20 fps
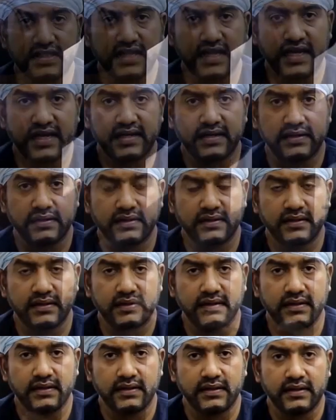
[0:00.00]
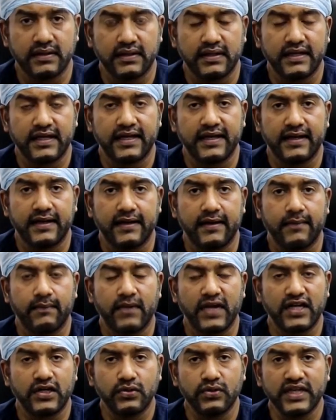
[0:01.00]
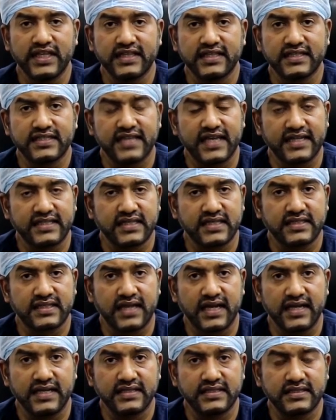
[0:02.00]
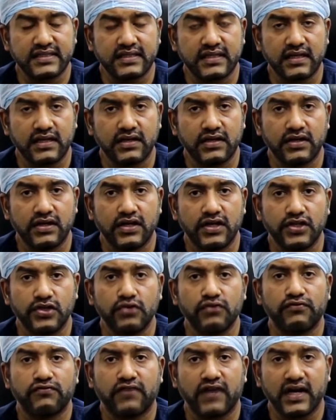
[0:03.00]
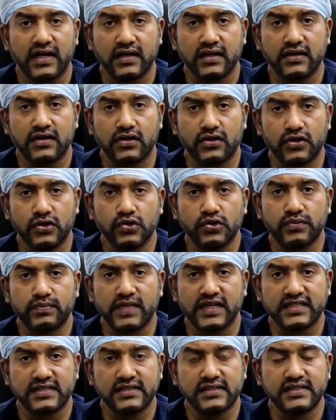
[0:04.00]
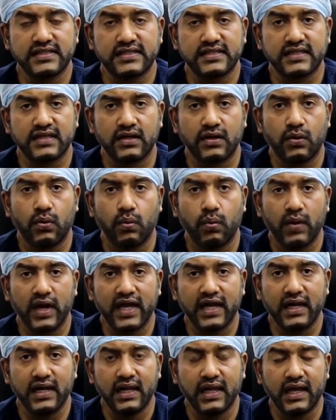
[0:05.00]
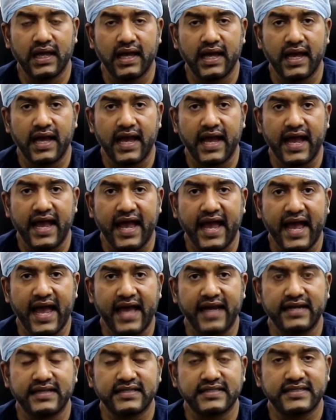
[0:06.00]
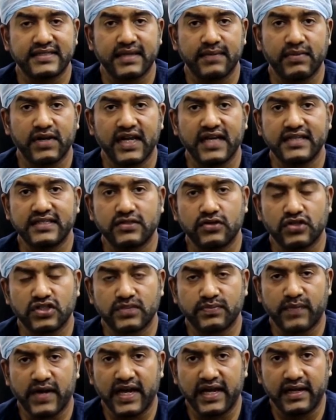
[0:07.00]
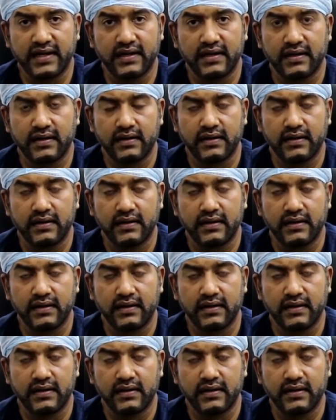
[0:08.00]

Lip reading: side. By doing this exercise, you fire your glute muscles well and stabilize your spine.